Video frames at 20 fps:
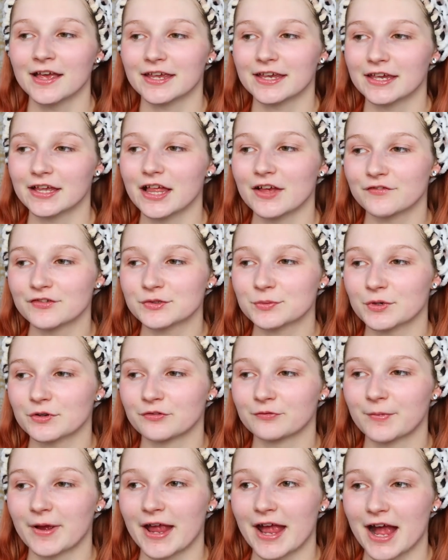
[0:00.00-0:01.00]
ELF is one
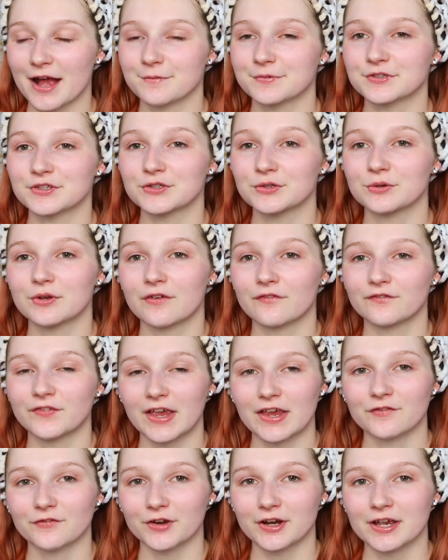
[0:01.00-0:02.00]
of my absolute
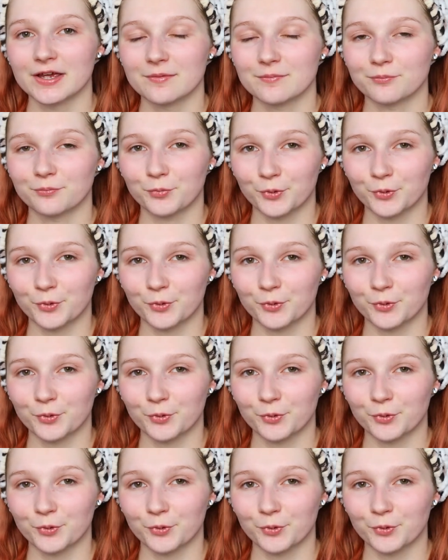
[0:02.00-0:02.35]
favorite